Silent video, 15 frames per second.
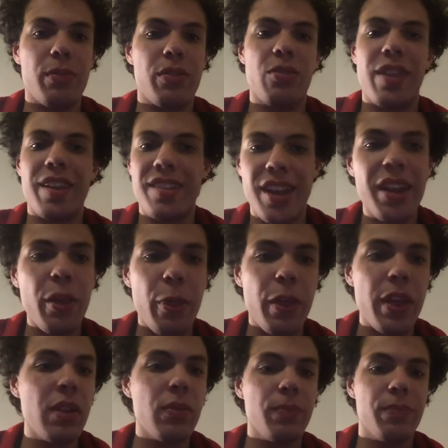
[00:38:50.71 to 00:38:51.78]
So that's not a
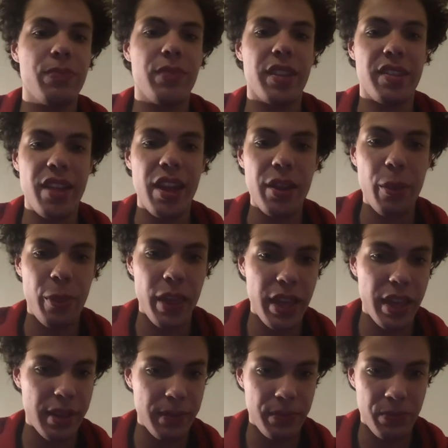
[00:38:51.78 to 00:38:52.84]
thing. That's not a
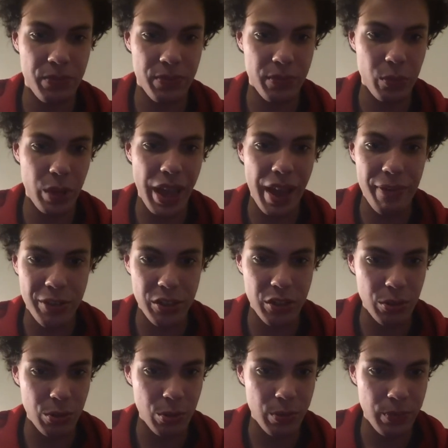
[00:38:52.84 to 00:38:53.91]
thing we have to do.